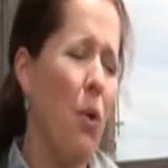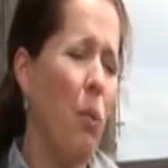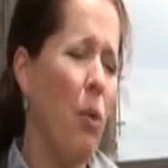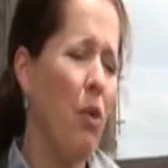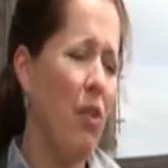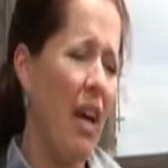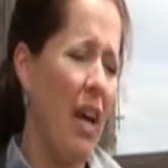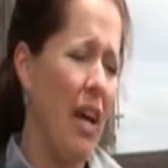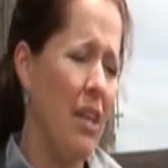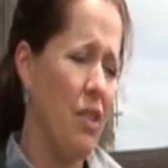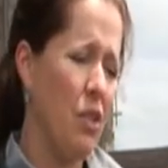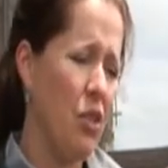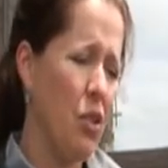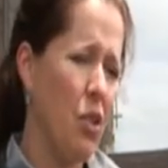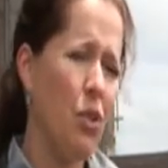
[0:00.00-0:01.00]
we've
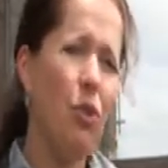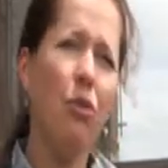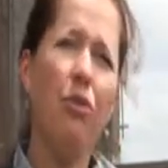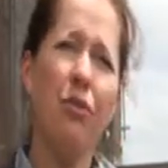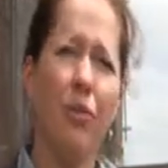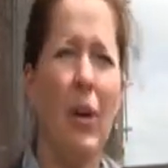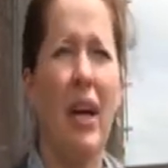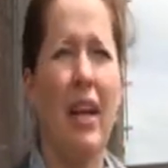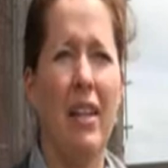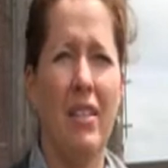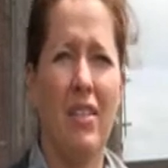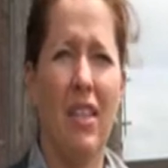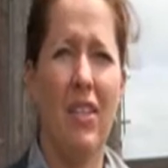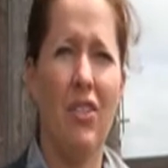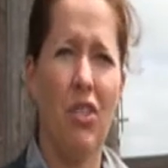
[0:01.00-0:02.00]
had 2
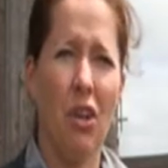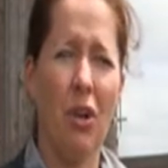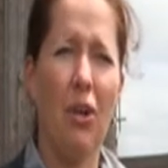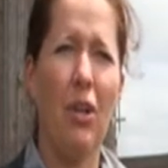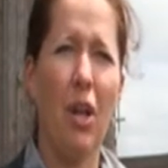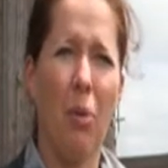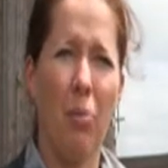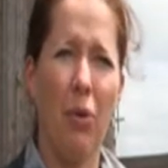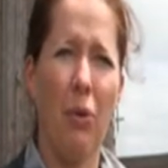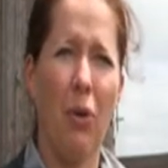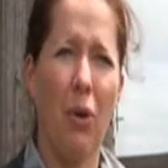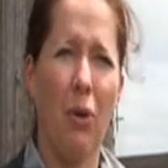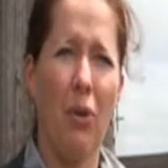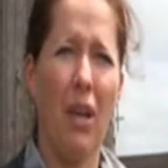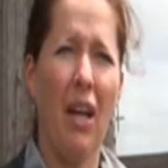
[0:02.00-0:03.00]
friends that started up their
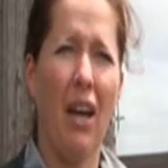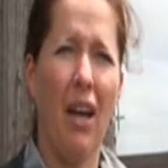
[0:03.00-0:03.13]
own